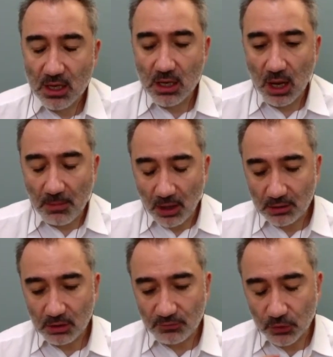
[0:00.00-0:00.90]
I'm
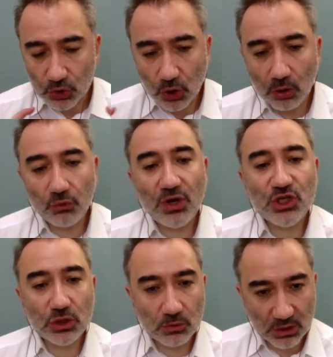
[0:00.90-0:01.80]
arguing for
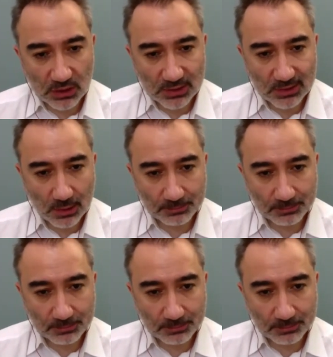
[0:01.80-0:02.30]
toleration within Islam.